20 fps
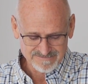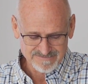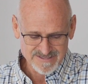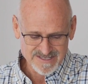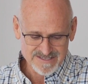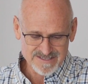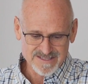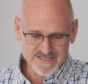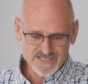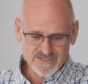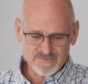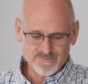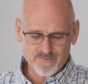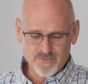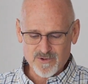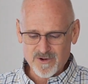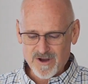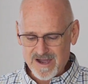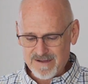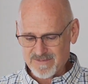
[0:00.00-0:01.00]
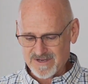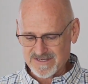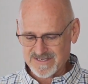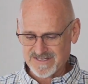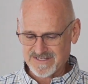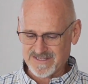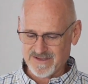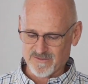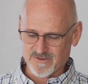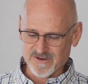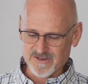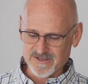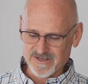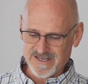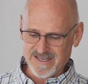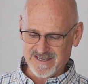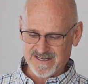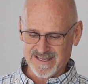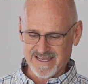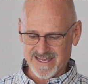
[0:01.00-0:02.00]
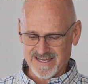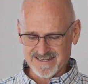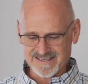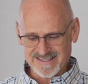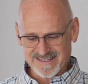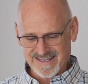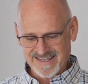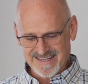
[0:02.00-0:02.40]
This promise that we're looking at